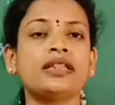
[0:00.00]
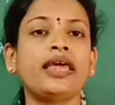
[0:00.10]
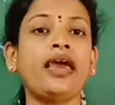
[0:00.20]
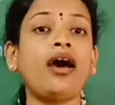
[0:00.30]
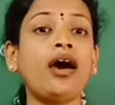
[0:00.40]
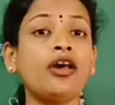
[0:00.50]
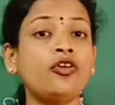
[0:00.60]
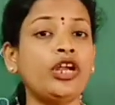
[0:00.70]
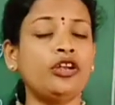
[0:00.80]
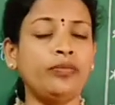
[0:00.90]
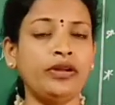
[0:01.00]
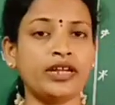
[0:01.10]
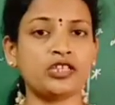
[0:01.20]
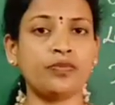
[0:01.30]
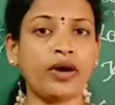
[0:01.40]
they are going to be
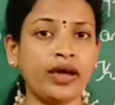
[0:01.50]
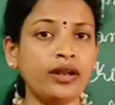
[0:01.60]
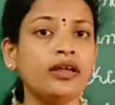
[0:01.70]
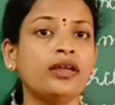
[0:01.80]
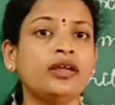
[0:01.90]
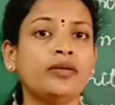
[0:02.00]
respired